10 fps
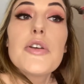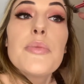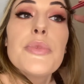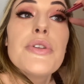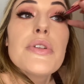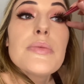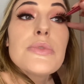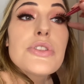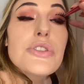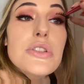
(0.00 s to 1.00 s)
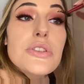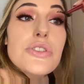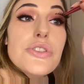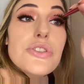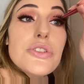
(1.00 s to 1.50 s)
But what I'm just trying to
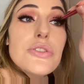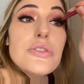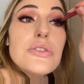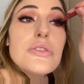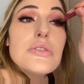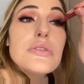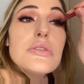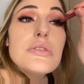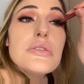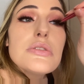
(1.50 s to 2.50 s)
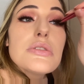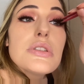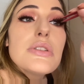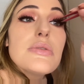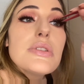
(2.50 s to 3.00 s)
show you is
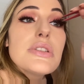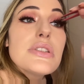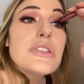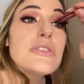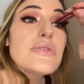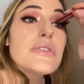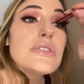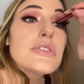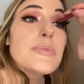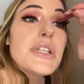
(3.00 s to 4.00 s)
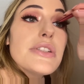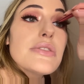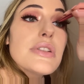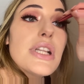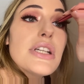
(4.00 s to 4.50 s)
what the difference makes
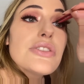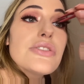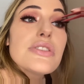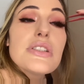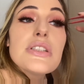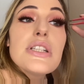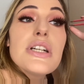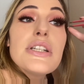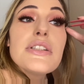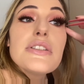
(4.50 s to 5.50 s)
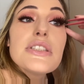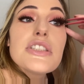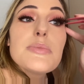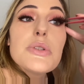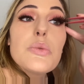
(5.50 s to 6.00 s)
with lashes and the liner that's
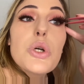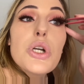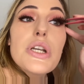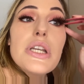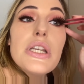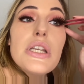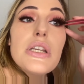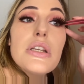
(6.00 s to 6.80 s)
a bit wonky.